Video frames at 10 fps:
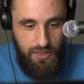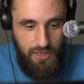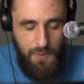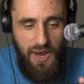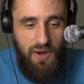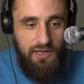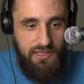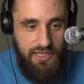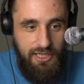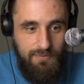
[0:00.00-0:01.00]

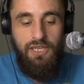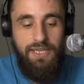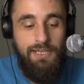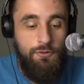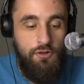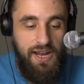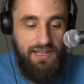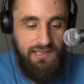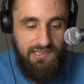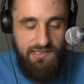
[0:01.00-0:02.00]
apparently, in
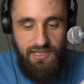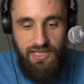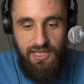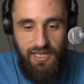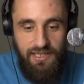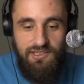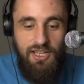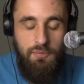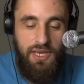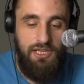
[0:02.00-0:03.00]
France, the it's
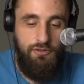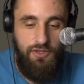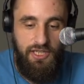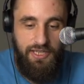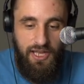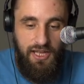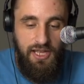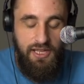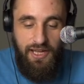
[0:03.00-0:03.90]
not pedophilia,